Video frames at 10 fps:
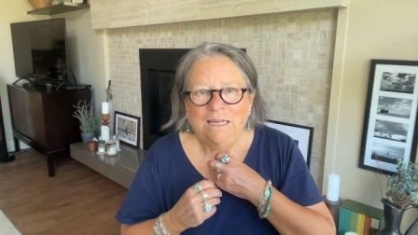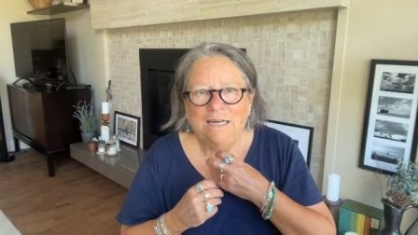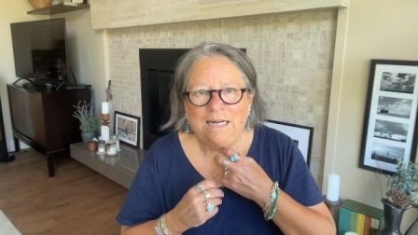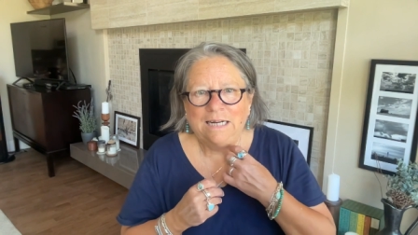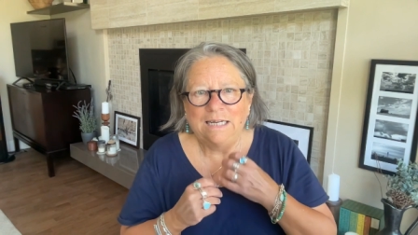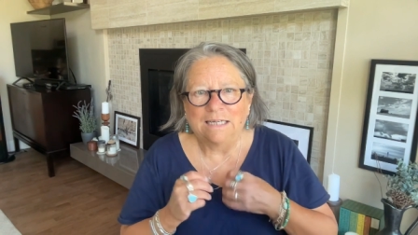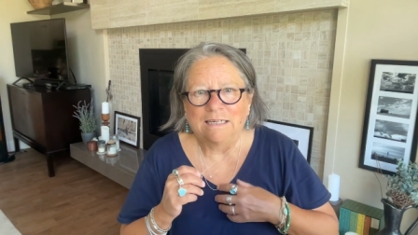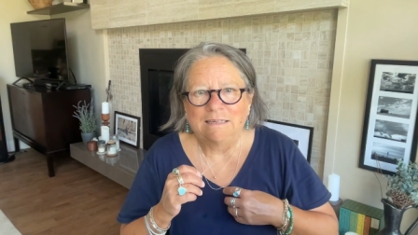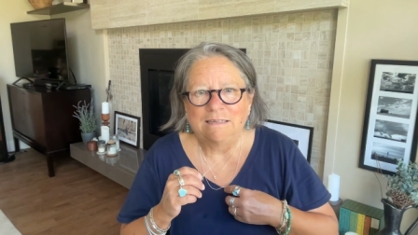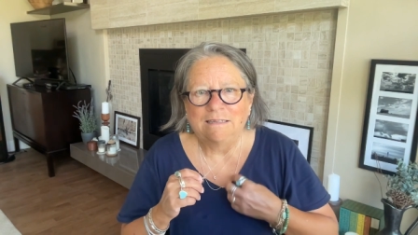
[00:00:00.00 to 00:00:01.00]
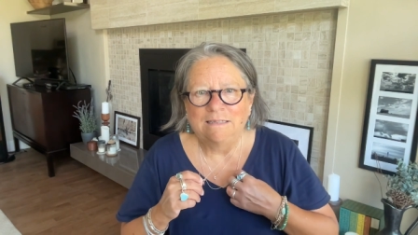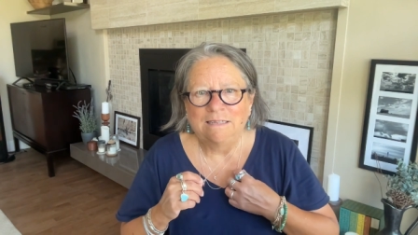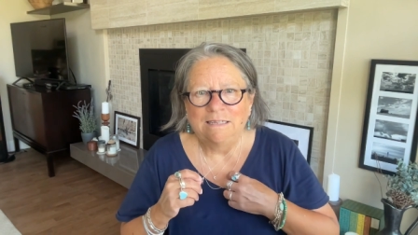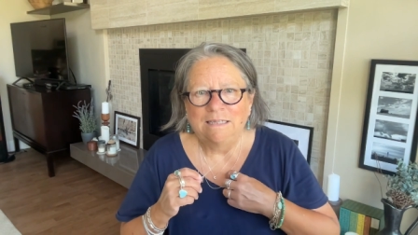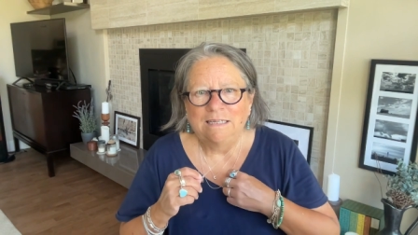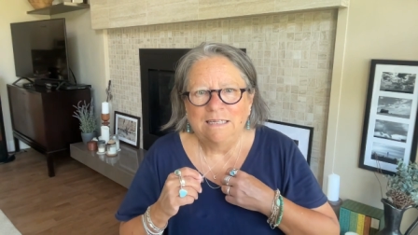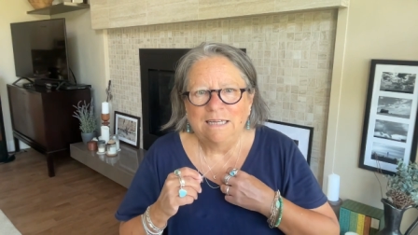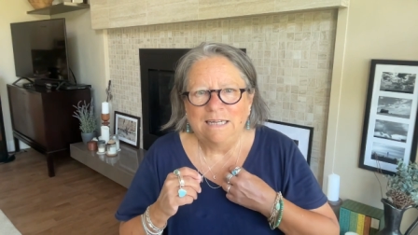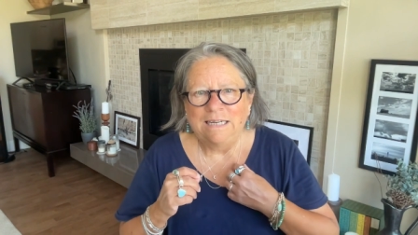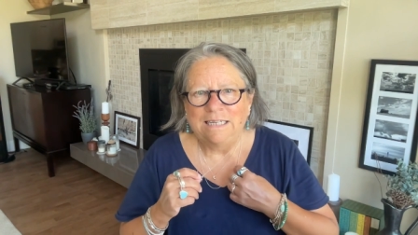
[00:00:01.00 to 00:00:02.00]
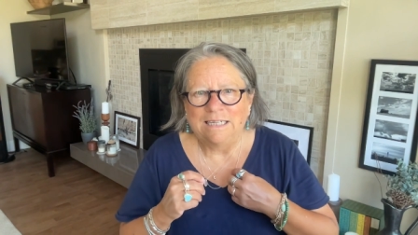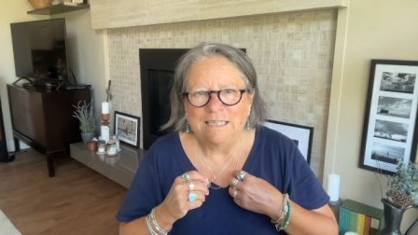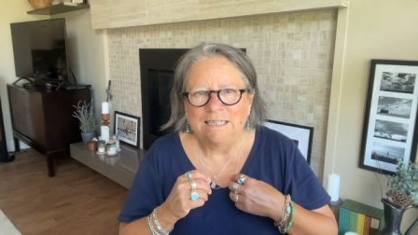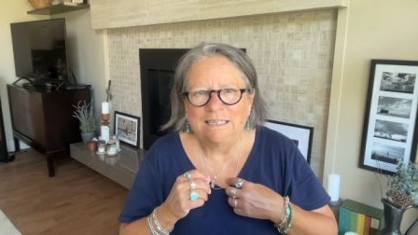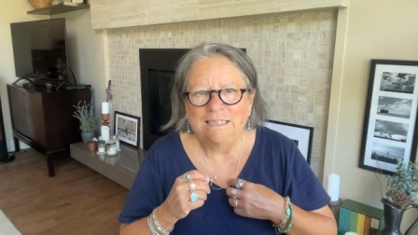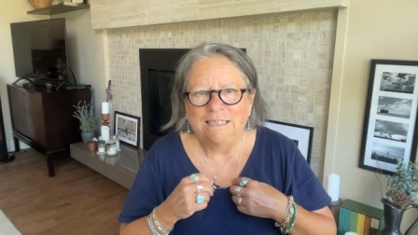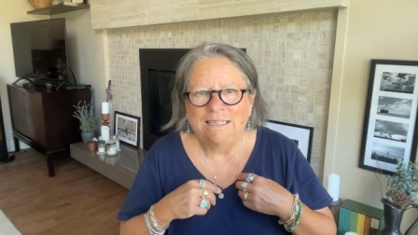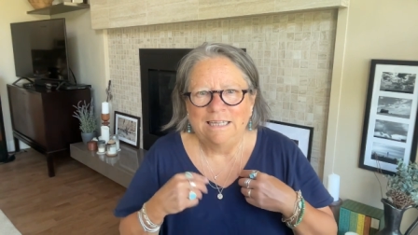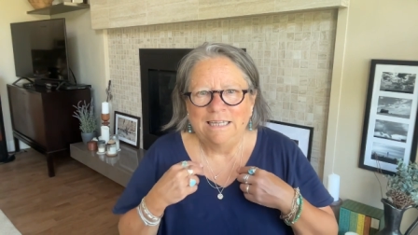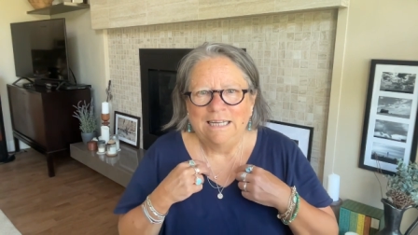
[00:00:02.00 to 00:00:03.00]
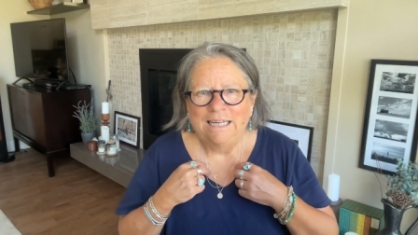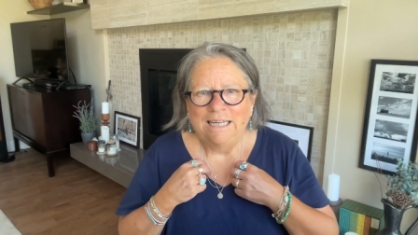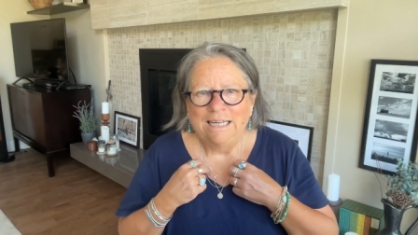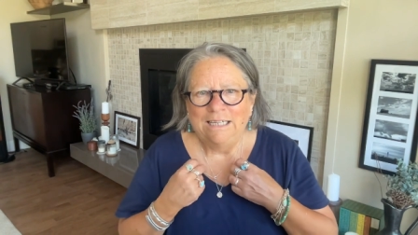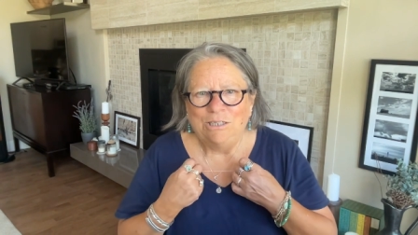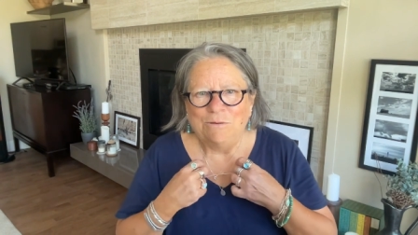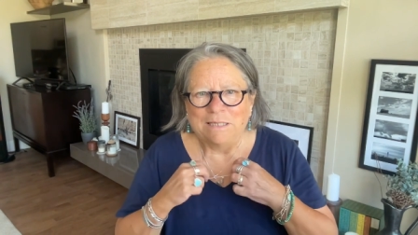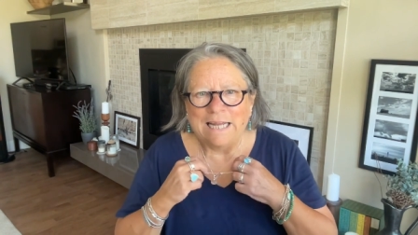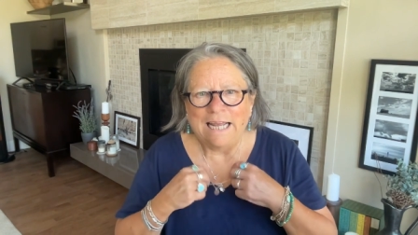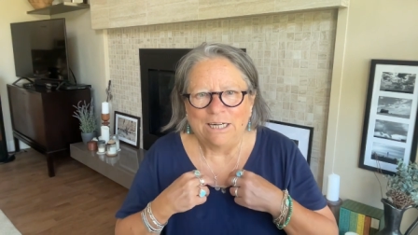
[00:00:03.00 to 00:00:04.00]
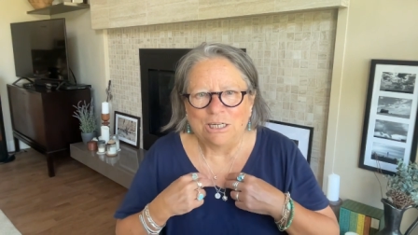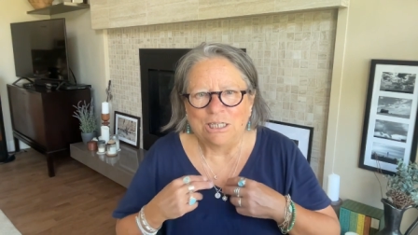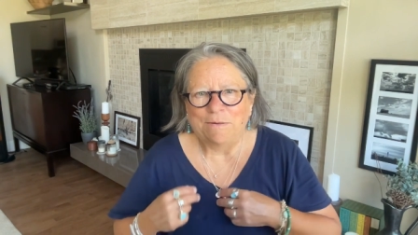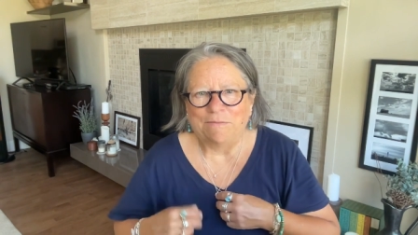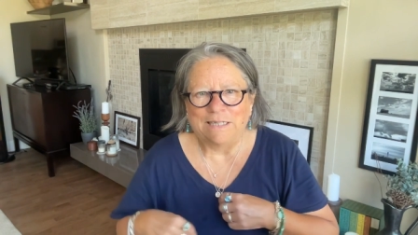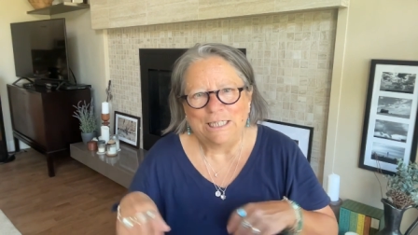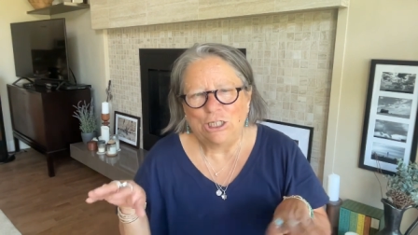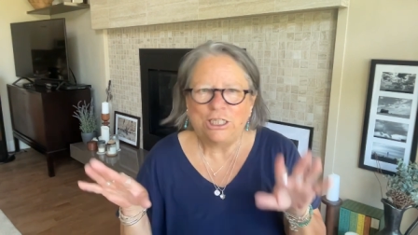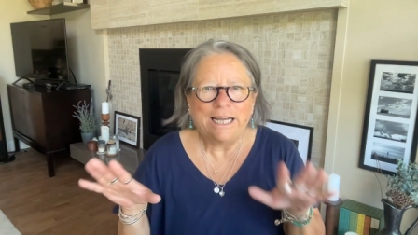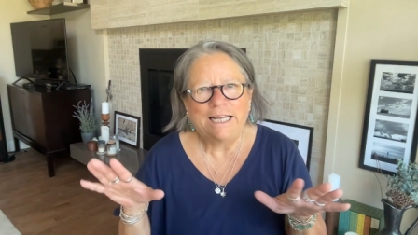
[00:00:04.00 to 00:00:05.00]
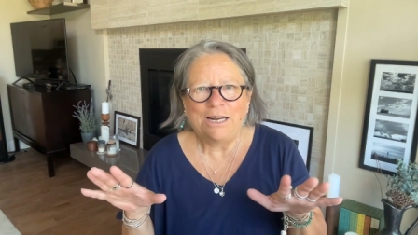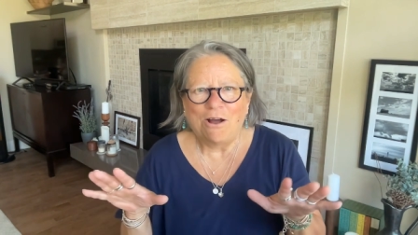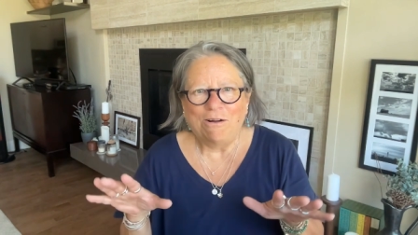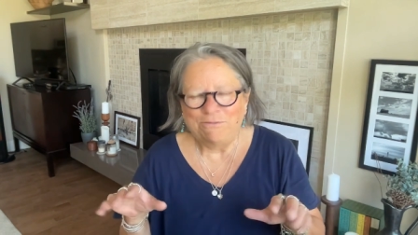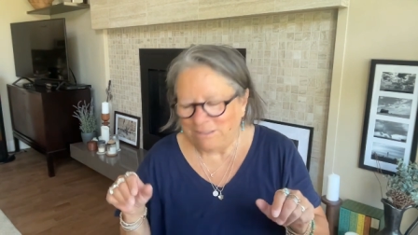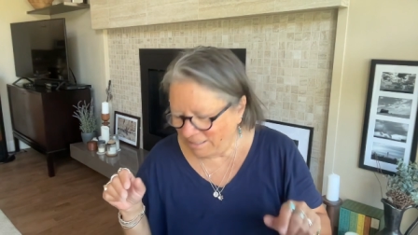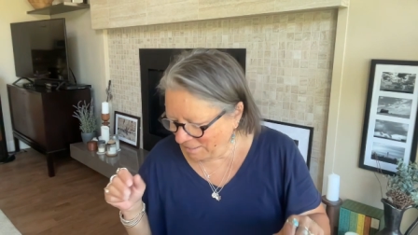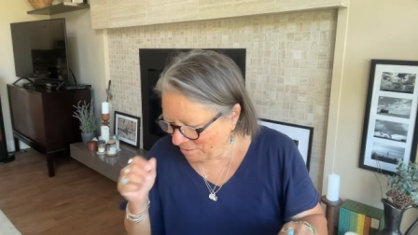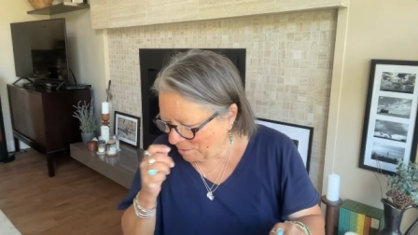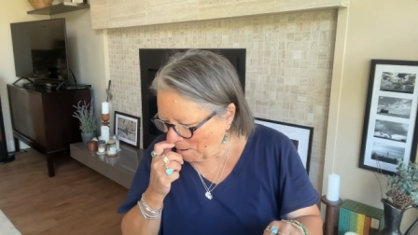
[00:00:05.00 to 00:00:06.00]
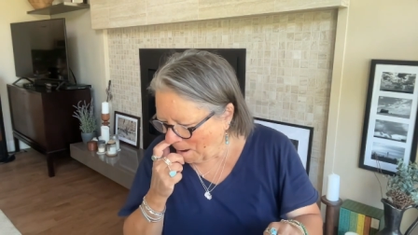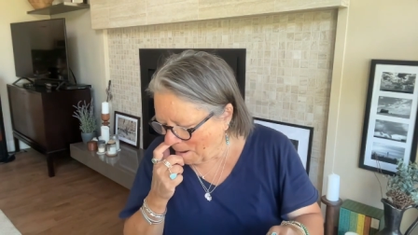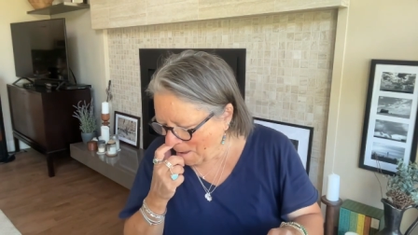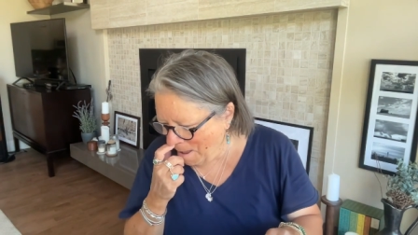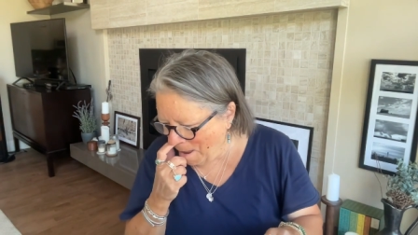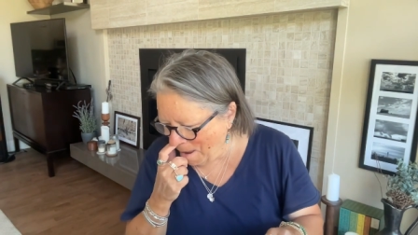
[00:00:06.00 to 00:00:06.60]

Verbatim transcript: And I need to I need to do a Taylor Swift and shake it off. Uh,